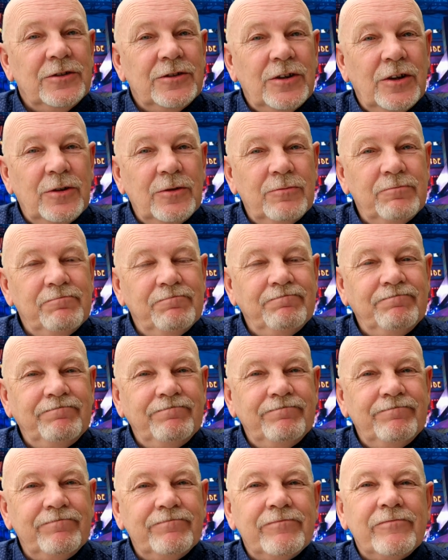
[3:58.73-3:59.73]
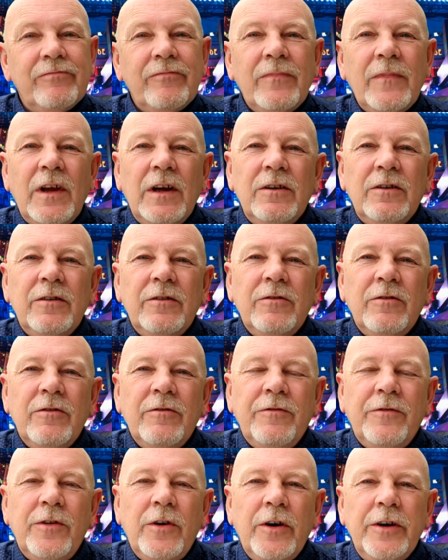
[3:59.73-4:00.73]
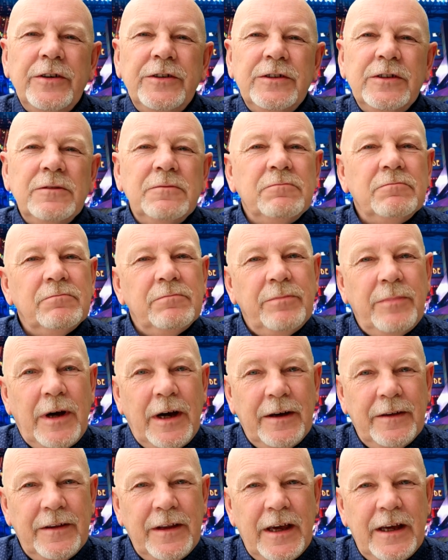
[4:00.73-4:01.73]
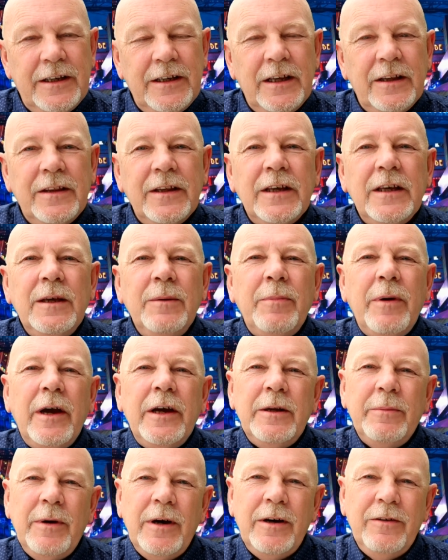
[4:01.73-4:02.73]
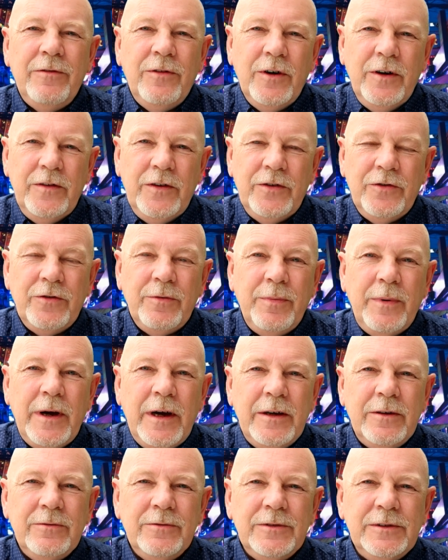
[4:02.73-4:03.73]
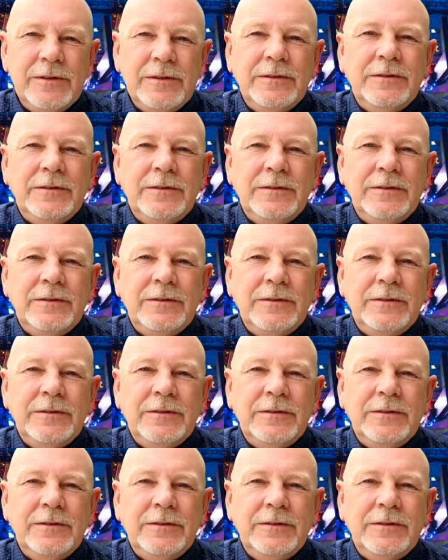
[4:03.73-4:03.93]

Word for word: So flight back then, I think he paid about £500.